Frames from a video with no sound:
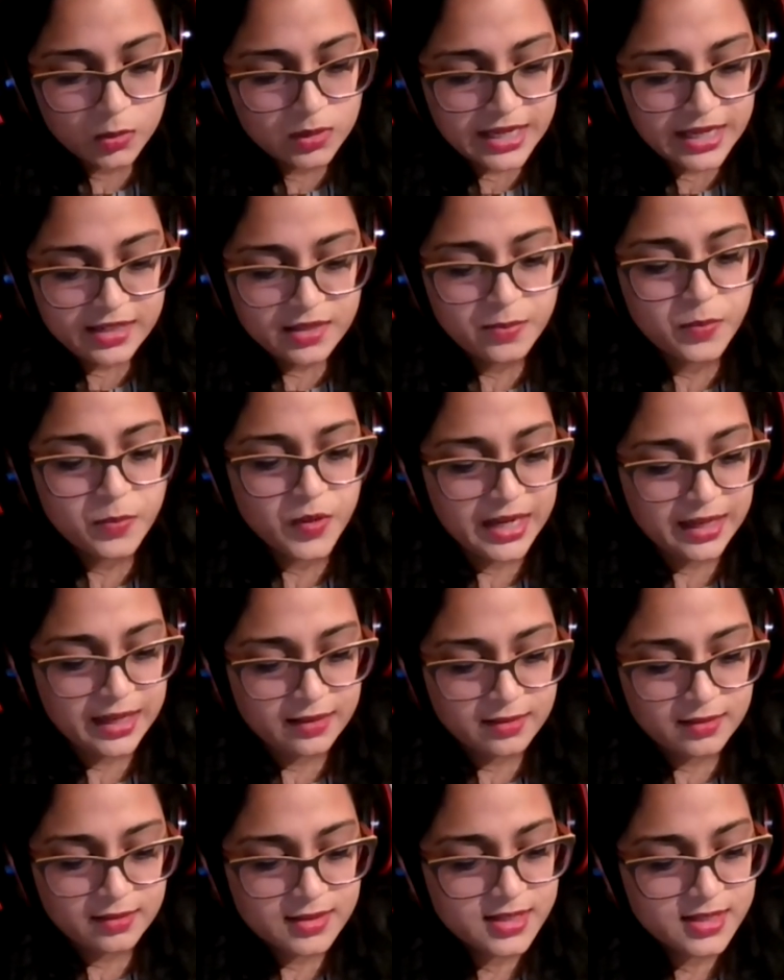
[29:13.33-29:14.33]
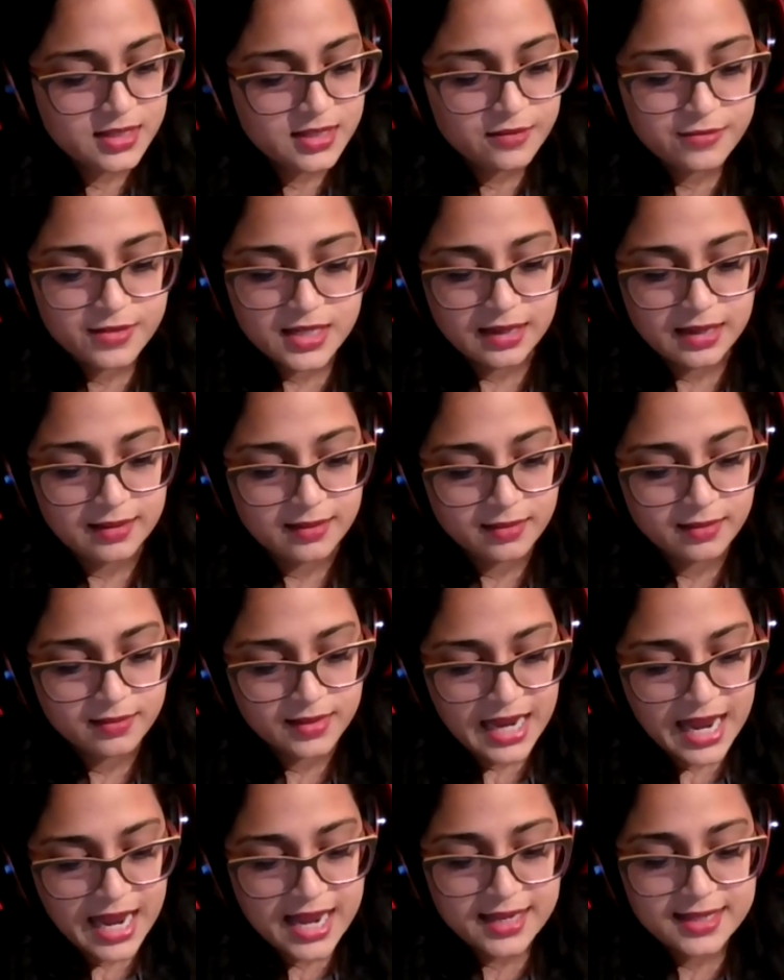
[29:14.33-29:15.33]
light brain sifting
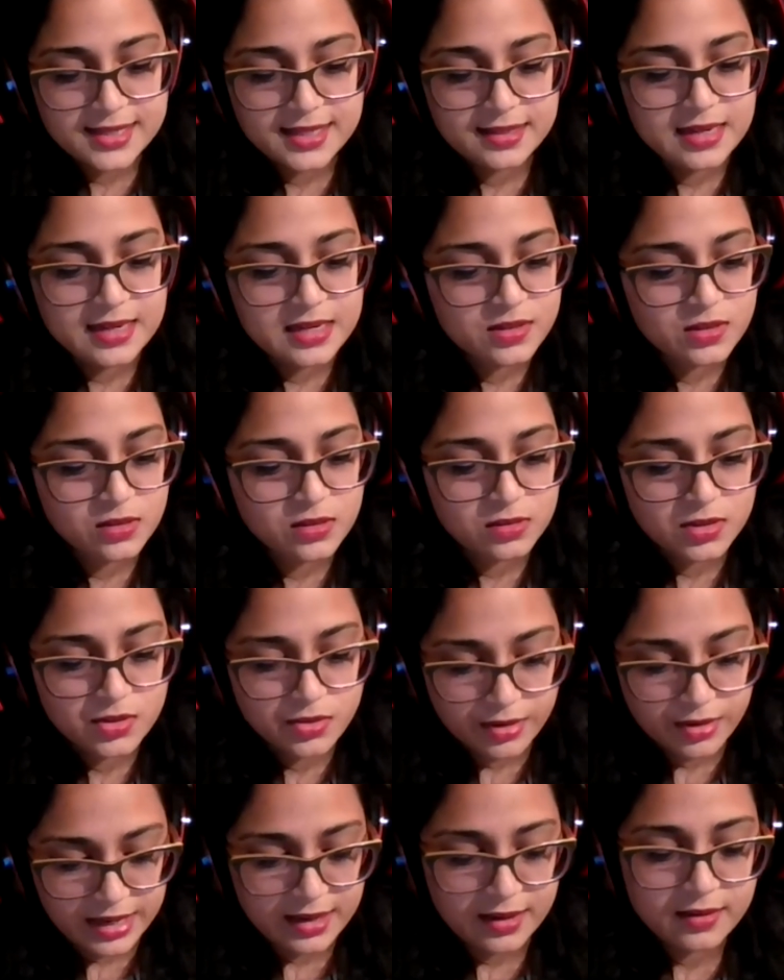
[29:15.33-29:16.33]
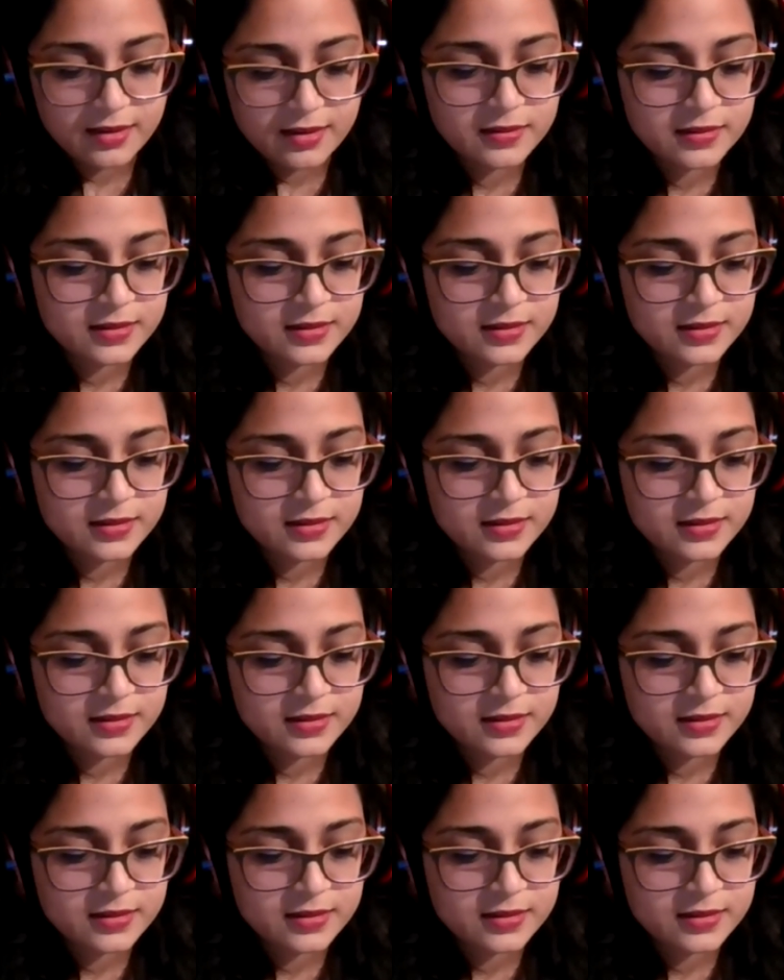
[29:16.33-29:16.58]
the accidental tree.